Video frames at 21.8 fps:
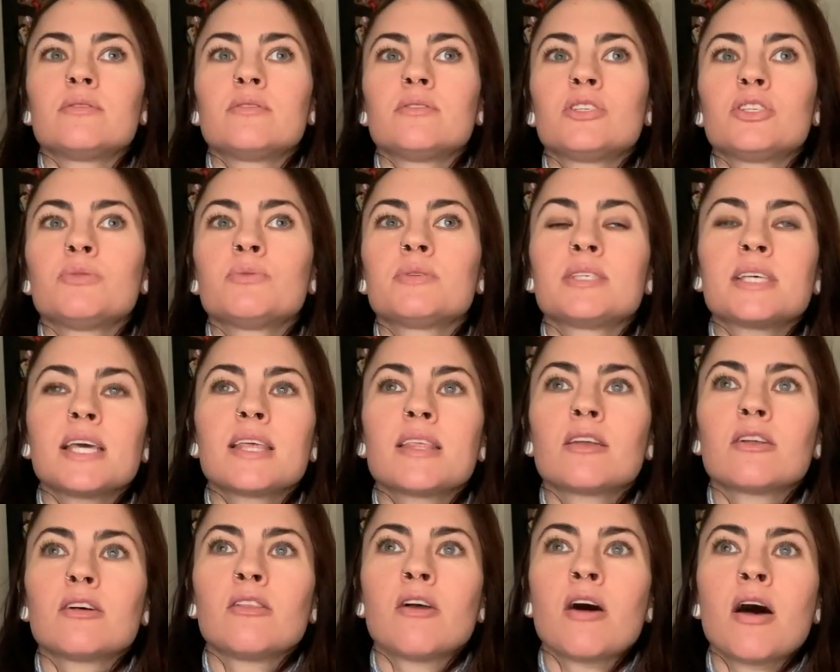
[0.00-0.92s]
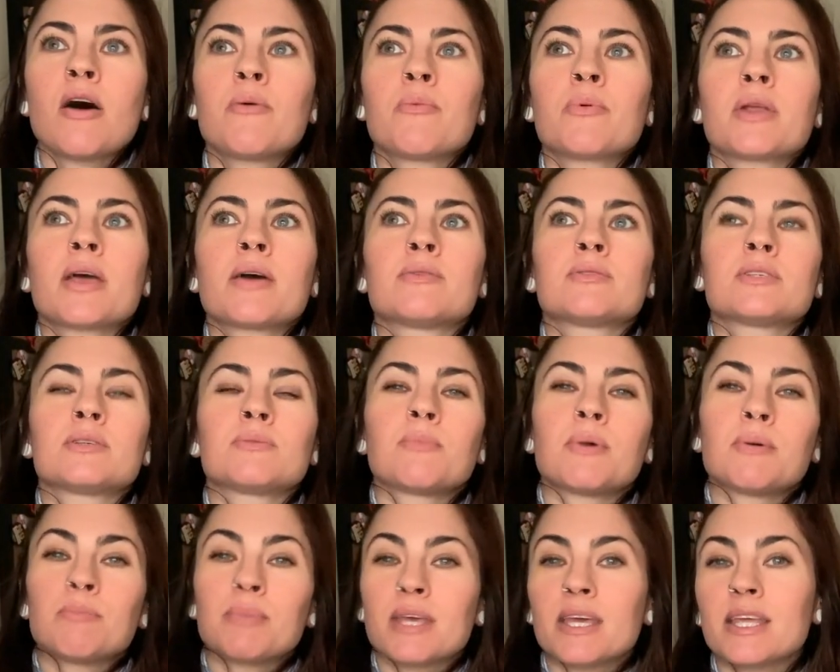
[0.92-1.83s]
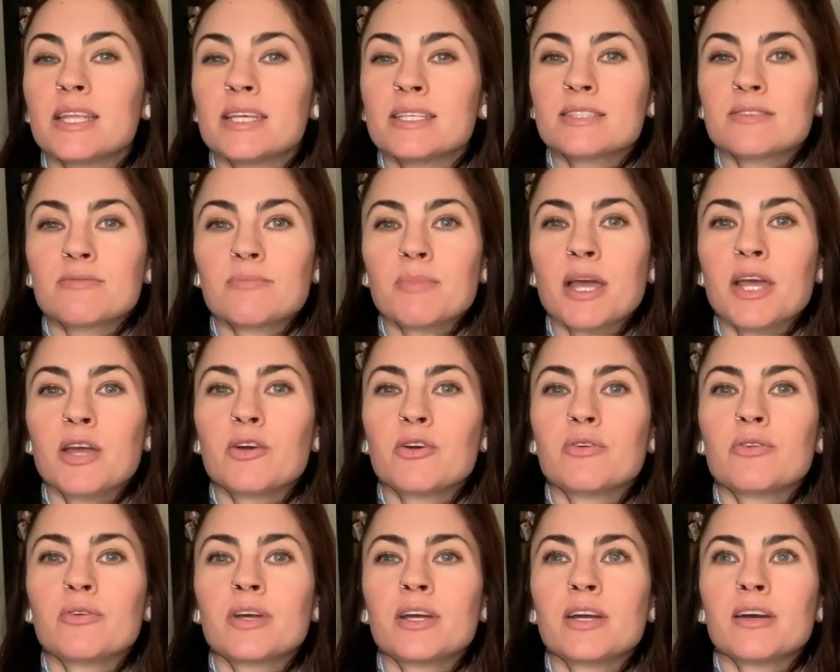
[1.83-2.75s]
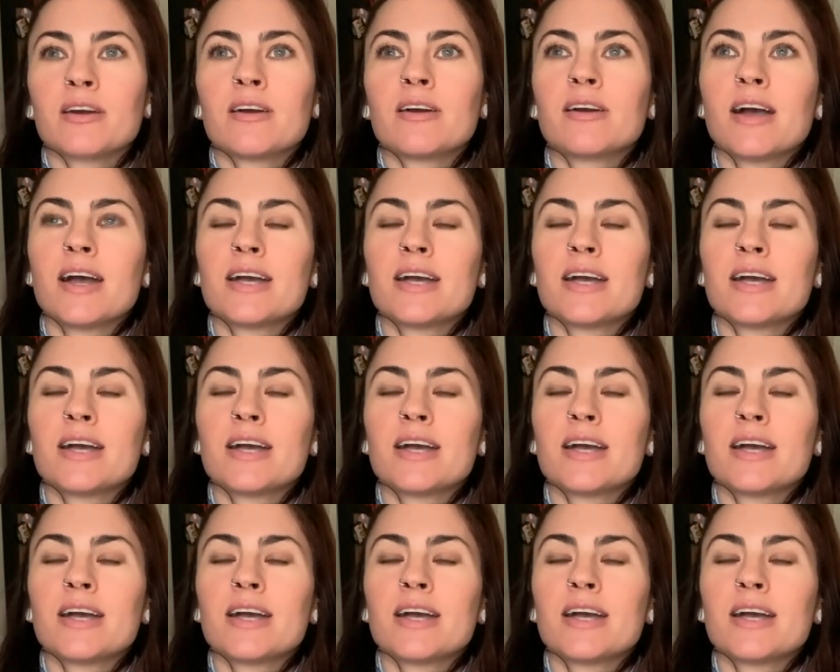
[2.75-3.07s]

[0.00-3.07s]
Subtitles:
She would say that a lot when I was in my beginnings of my career.